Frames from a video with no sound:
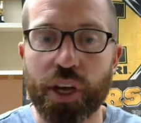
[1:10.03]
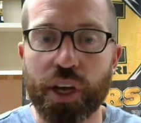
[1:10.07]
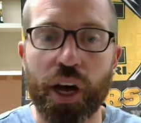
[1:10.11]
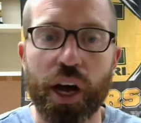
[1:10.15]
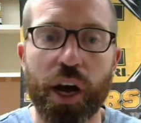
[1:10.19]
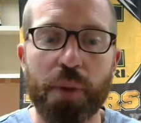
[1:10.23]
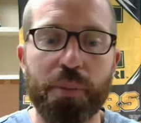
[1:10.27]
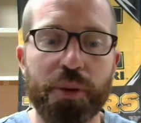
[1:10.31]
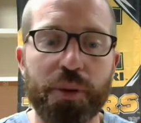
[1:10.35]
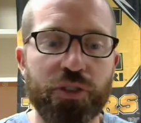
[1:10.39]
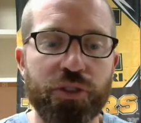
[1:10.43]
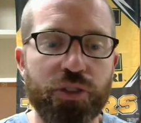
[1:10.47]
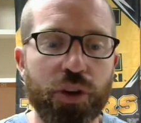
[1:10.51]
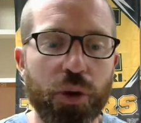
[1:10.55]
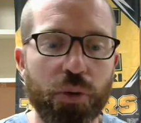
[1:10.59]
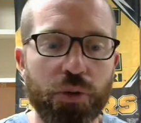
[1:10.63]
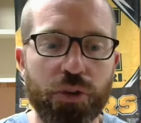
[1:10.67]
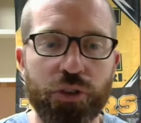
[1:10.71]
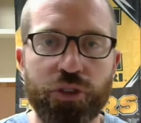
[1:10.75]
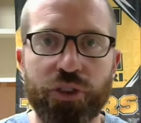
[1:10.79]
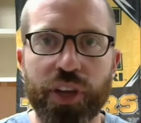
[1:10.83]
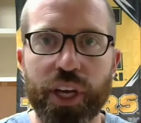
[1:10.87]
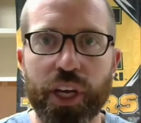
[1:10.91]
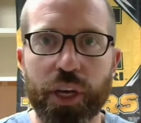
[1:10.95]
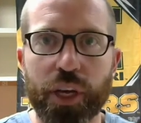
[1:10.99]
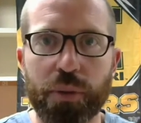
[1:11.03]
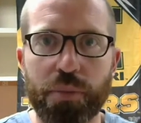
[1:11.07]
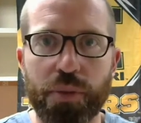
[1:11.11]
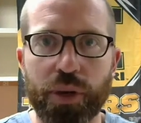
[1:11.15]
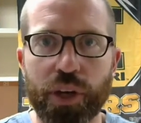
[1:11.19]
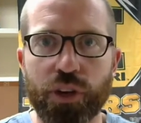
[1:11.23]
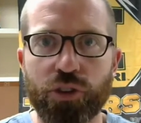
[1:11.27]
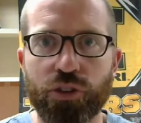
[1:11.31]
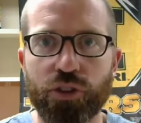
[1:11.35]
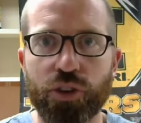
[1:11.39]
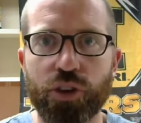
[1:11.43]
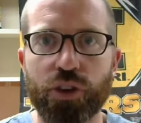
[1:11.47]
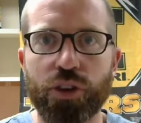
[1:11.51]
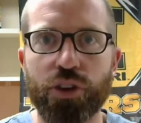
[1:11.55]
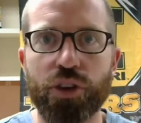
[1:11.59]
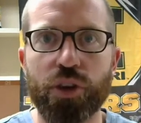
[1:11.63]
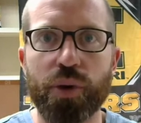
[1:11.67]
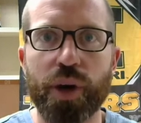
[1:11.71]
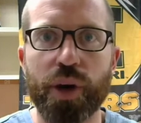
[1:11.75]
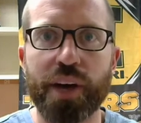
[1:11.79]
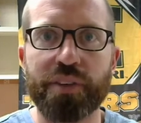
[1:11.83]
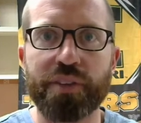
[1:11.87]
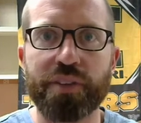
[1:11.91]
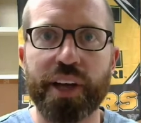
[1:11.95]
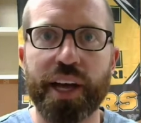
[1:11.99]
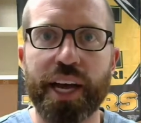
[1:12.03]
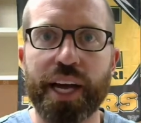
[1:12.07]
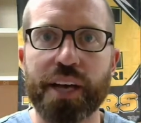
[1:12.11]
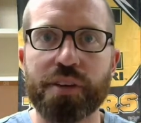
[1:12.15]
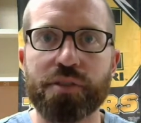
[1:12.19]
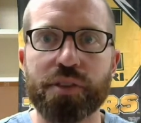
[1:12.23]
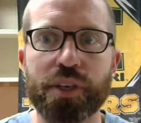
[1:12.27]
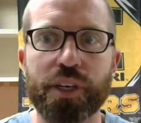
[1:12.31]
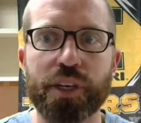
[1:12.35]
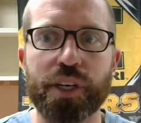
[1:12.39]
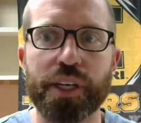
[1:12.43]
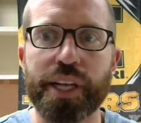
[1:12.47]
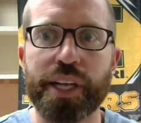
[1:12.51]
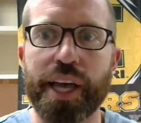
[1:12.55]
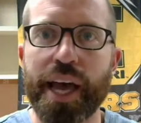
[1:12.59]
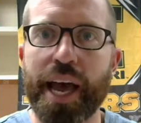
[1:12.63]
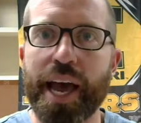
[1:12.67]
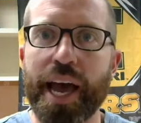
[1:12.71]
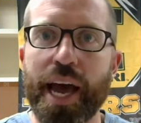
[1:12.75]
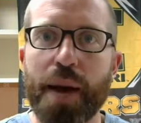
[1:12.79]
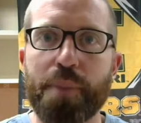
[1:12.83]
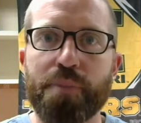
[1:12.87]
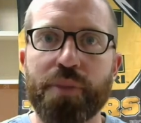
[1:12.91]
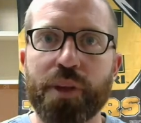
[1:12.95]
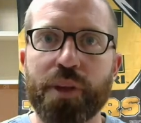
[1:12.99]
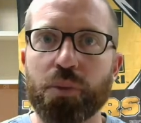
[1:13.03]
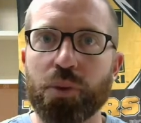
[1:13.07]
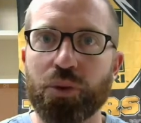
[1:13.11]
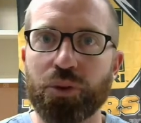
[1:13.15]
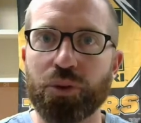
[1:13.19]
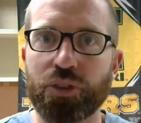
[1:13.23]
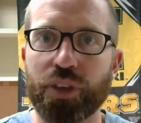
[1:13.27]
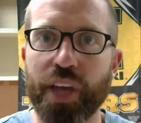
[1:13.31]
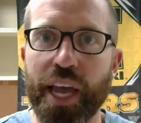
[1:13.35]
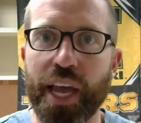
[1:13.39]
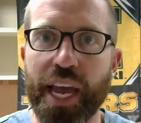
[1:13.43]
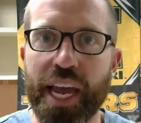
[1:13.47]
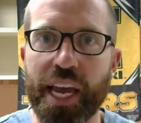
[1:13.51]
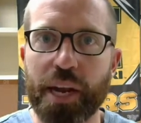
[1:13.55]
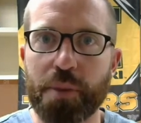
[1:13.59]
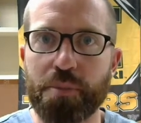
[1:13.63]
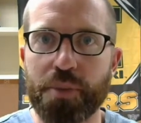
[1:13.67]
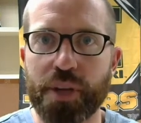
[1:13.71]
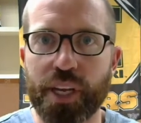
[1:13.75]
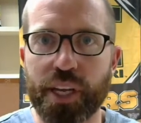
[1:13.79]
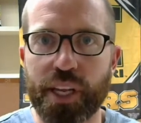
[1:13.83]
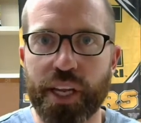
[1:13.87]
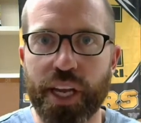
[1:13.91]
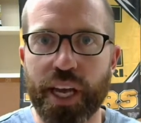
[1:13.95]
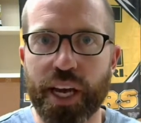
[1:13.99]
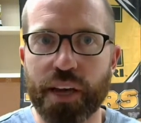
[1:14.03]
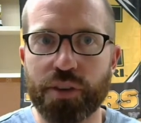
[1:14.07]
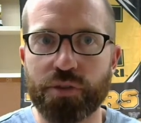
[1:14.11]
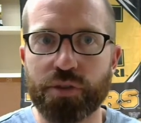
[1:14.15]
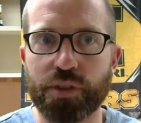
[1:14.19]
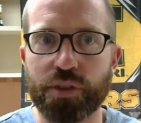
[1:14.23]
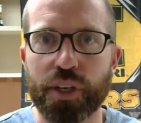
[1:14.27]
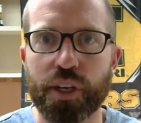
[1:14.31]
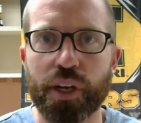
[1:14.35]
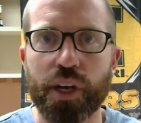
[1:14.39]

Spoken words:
But don't just take a picture. You have to have an app that will scan a PDF.